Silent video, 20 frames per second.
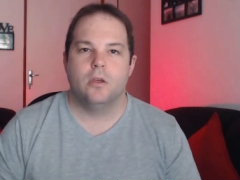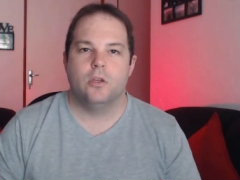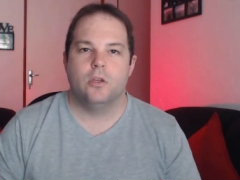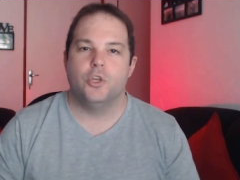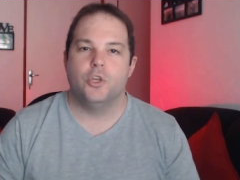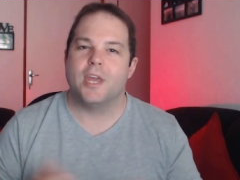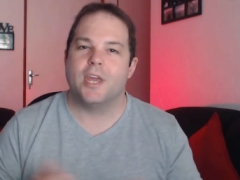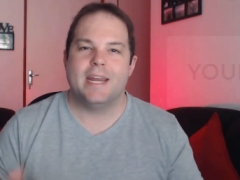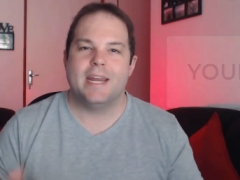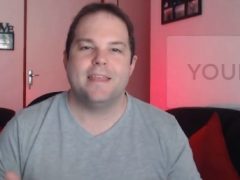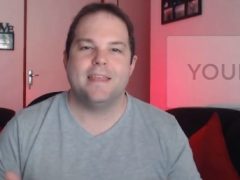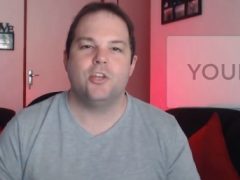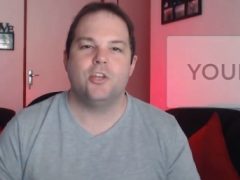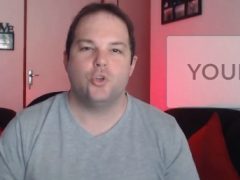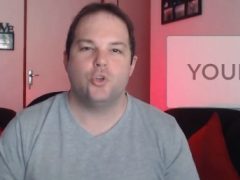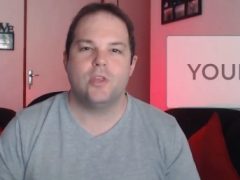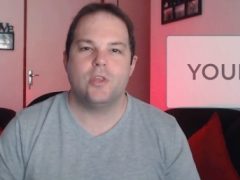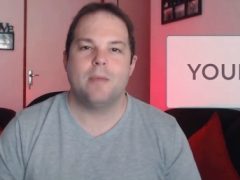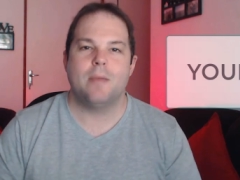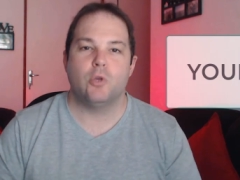You can either
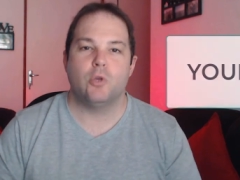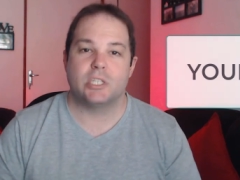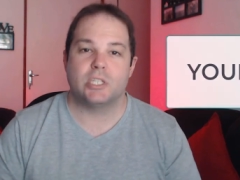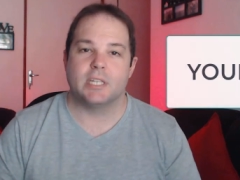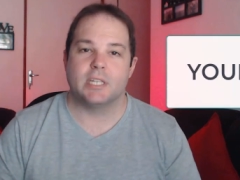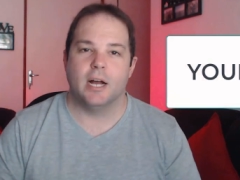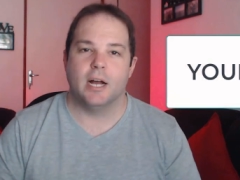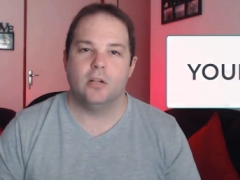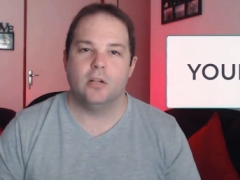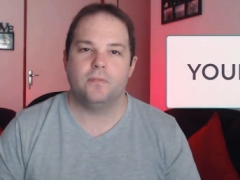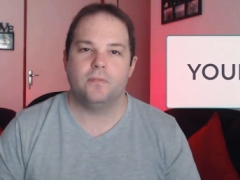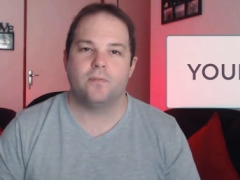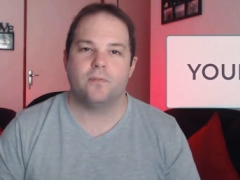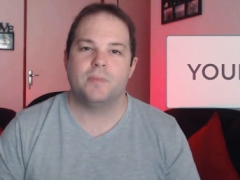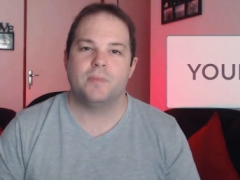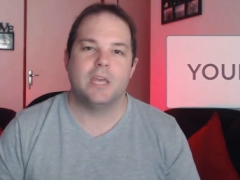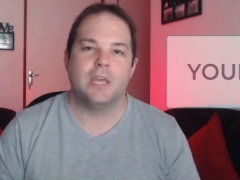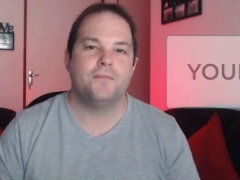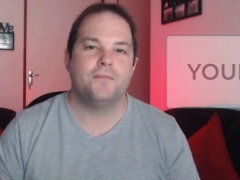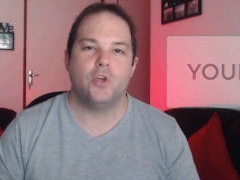do them yourself
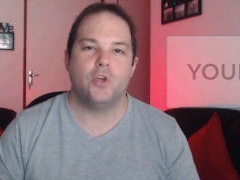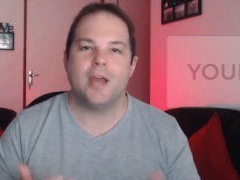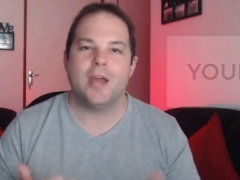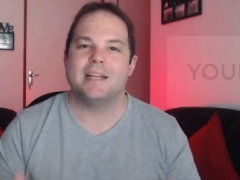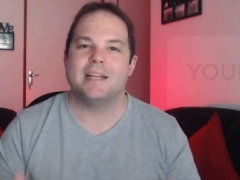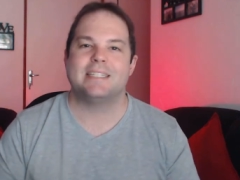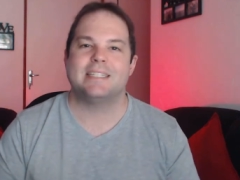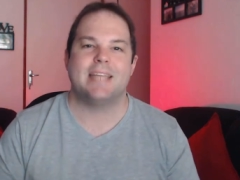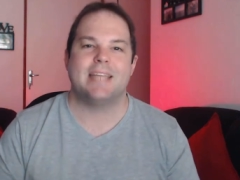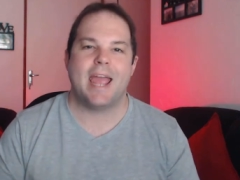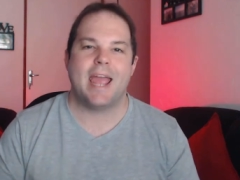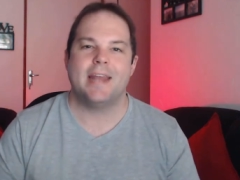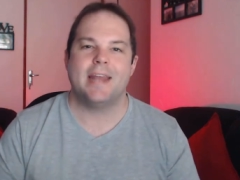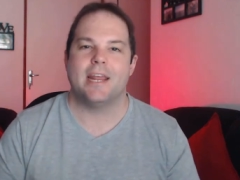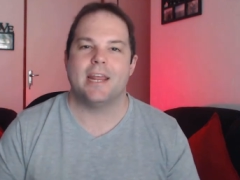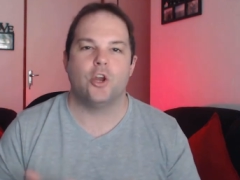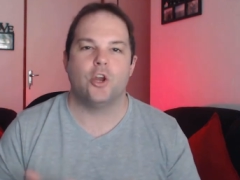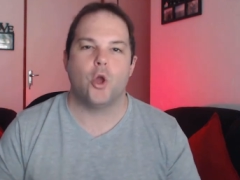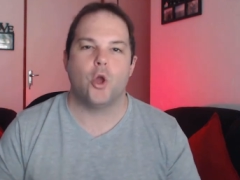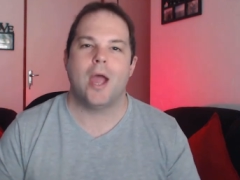if you understand
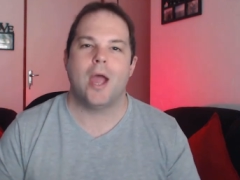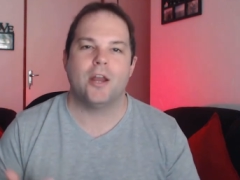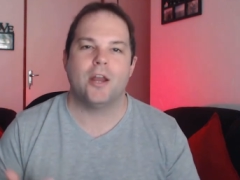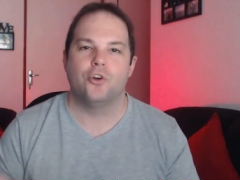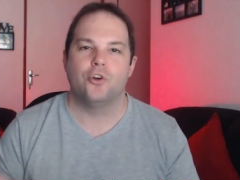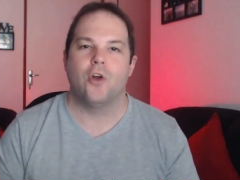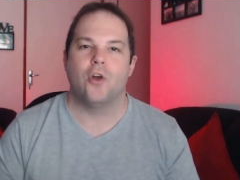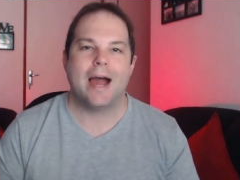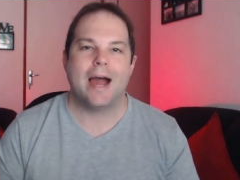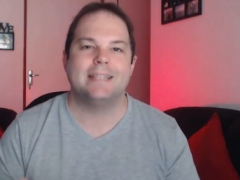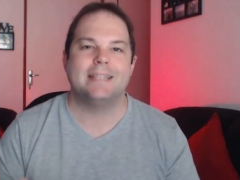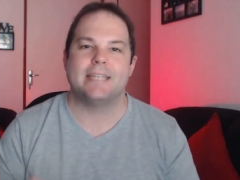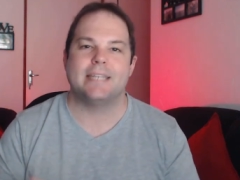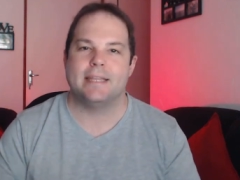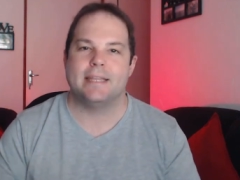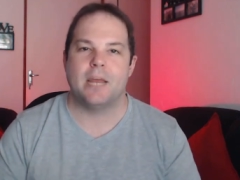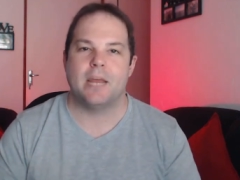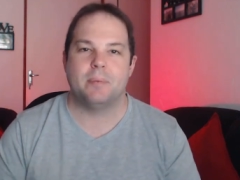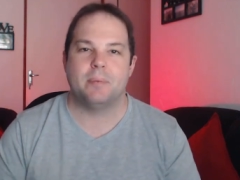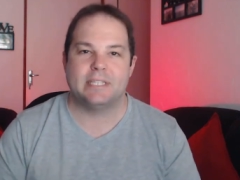and know how to write in
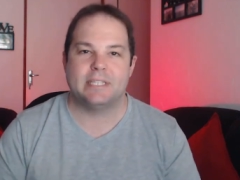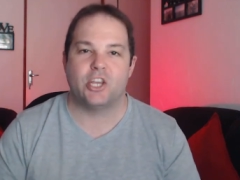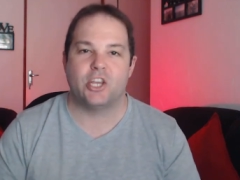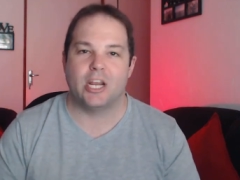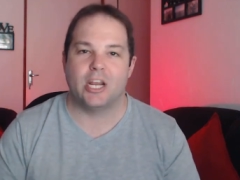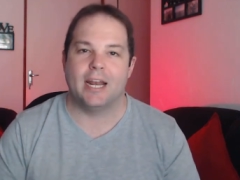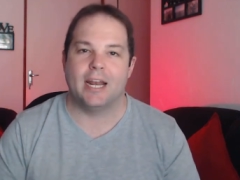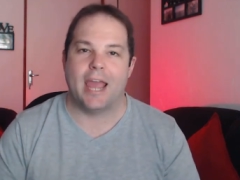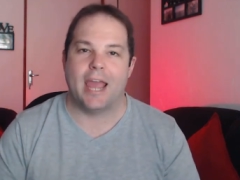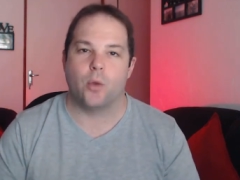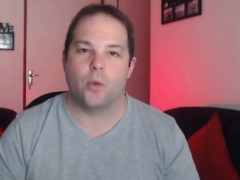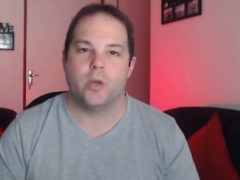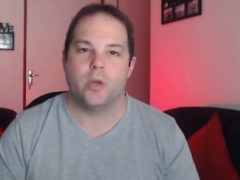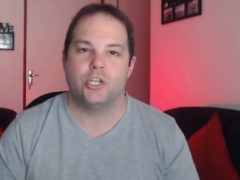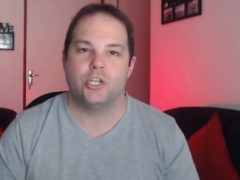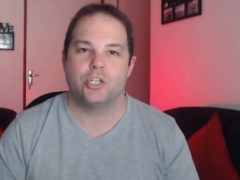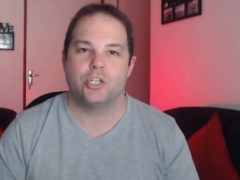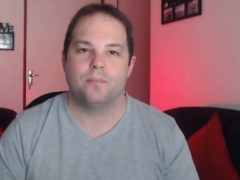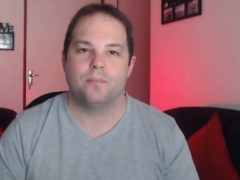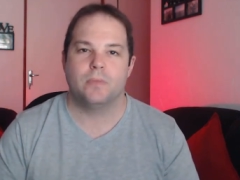that particular
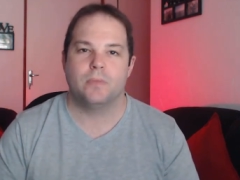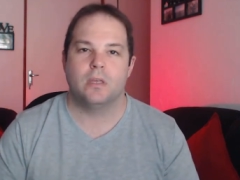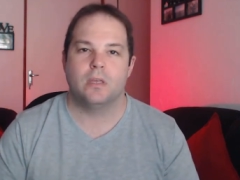language.